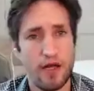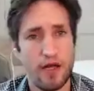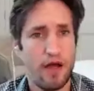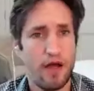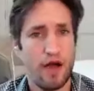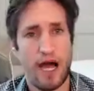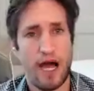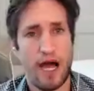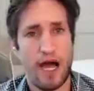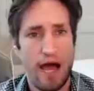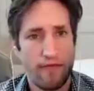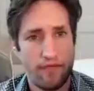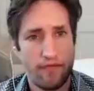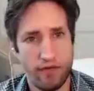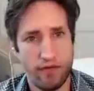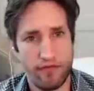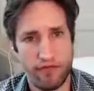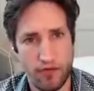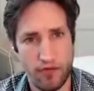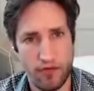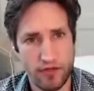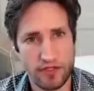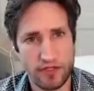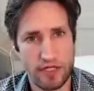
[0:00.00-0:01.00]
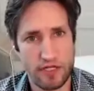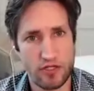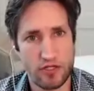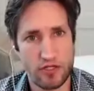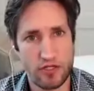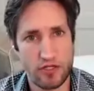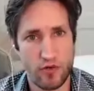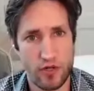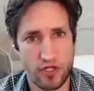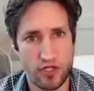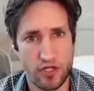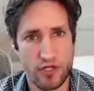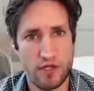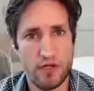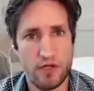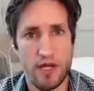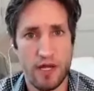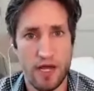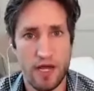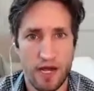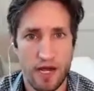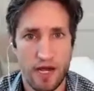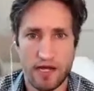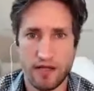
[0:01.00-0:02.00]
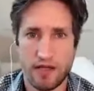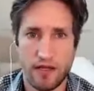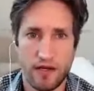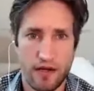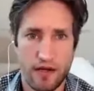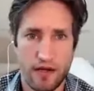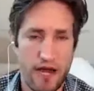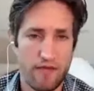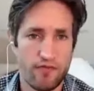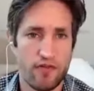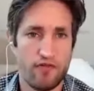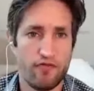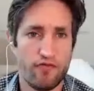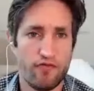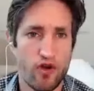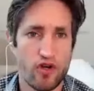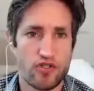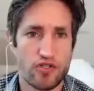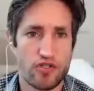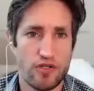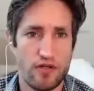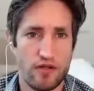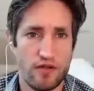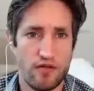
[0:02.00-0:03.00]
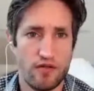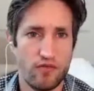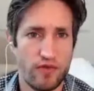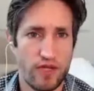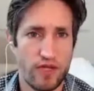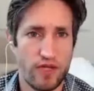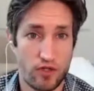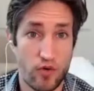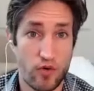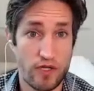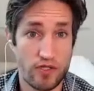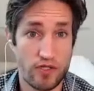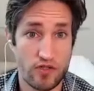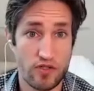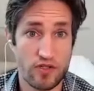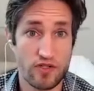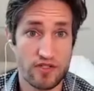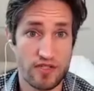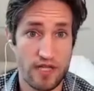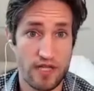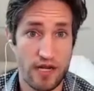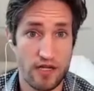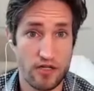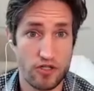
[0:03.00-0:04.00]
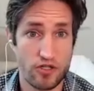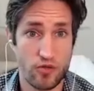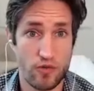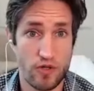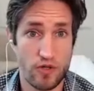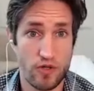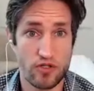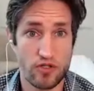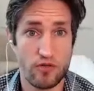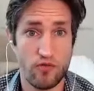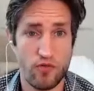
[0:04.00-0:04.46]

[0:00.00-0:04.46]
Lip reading: I have the first intuition, and then I have the version that questions that intuition.